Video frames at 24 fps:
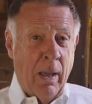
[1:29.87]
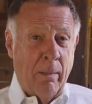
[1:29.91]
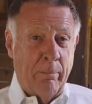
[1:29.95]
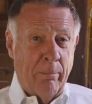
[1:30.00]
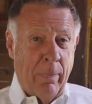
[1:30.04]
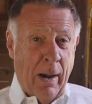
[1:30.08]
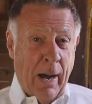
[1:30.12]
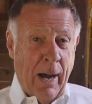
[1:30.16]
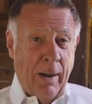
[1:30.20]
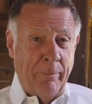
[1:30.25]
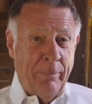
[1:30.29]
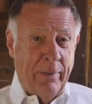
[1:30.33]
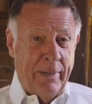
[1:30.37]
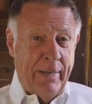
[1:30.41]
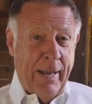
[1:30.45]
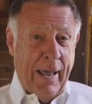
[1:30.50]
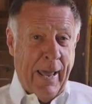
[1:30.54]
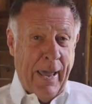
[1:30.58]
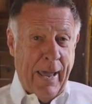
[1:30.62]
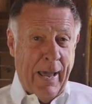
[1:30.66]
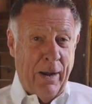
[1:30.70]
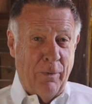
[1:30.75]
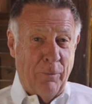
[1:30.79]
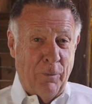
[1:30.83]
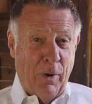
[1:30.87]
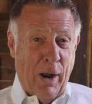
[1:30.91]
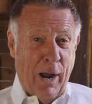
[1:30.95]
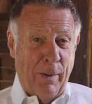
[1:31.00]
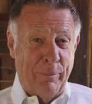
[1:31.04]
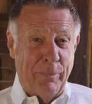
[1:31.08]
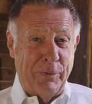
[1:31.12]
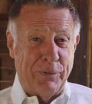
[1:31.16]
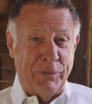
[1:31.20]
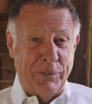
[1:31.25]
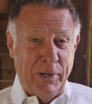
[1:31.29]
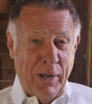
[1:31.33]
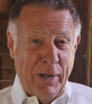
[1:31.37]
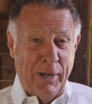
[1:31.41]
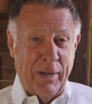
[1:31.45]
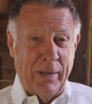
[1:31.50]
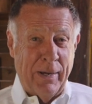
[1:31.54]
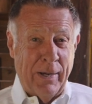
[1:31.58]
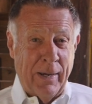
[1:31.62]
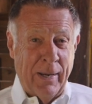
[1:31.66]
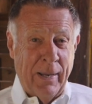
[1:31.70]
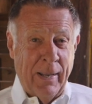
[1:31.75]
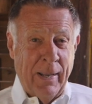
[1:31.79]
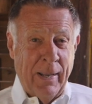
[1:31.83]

Bob the dad, Rob the son.